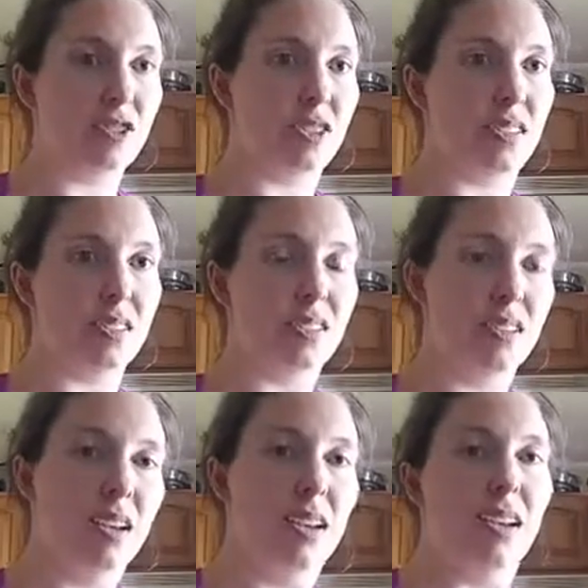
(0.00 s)
Just
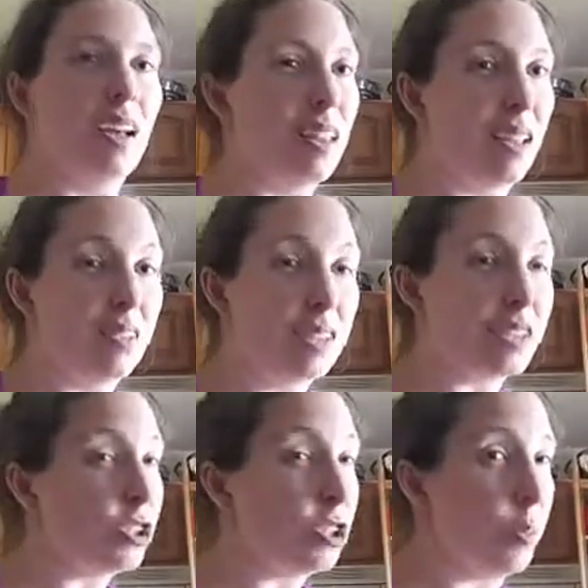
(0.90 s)
a lot of
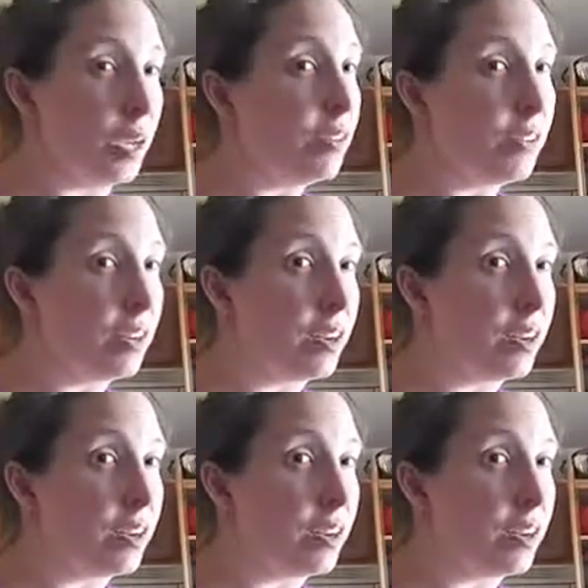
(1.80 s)
it's too big to fit